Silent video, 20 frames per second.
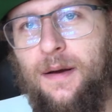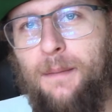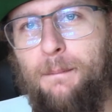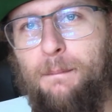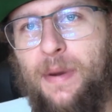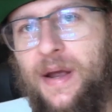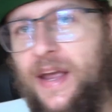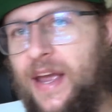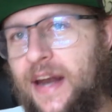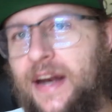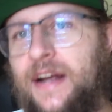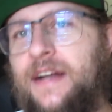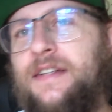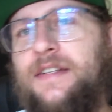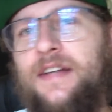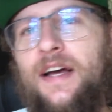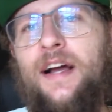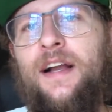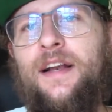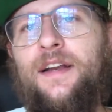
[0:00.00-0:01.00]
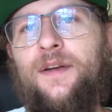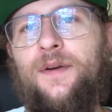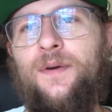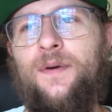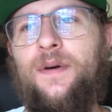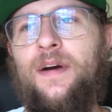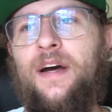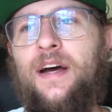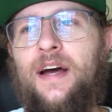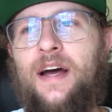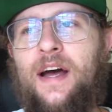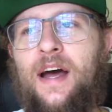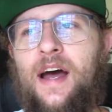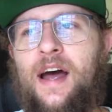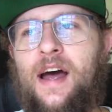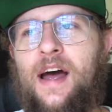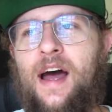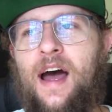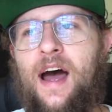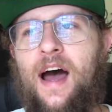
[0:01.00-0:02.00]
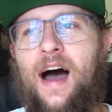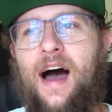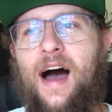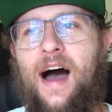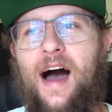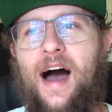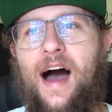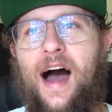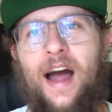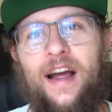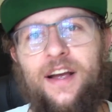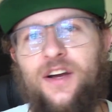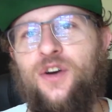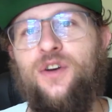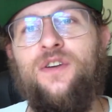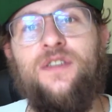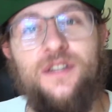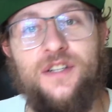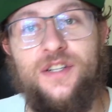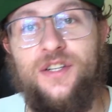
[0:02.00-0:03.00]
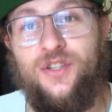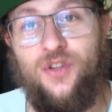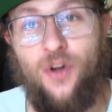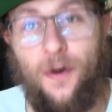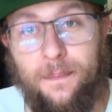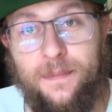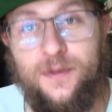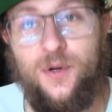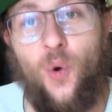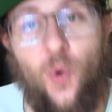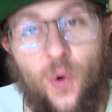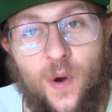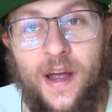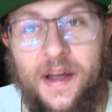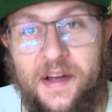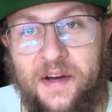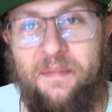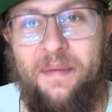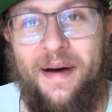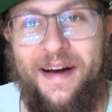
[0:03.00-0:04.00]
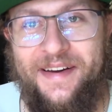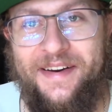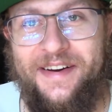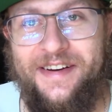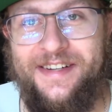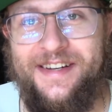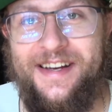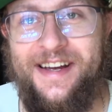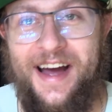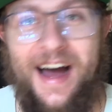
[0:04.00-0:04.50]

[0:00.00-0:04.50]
But can I tell you, I couldn't stop talking about it.